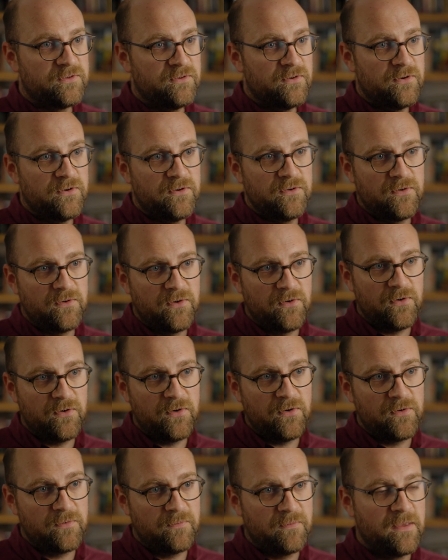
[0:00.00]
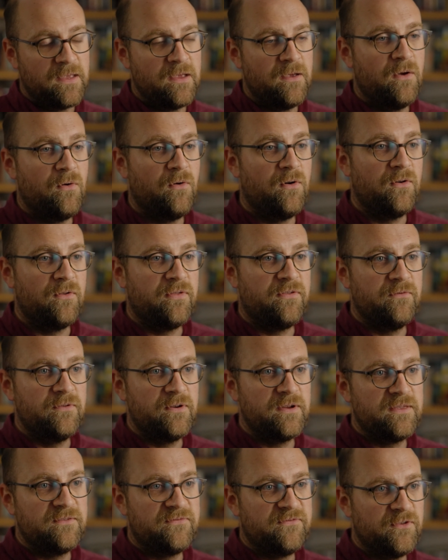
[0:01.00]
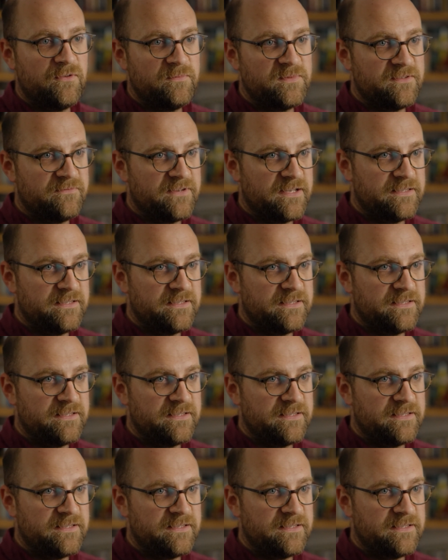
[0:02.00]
or through other forms of